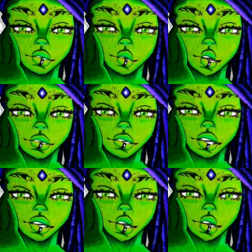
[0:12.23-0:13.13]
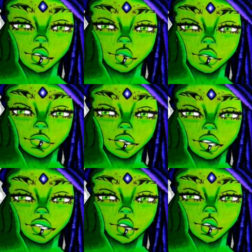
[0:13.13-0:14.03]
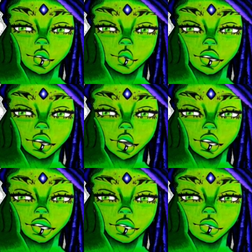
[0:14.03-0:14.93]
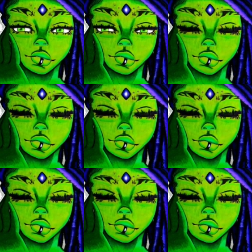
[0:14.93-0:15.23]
court date coming up with Martell and Melody.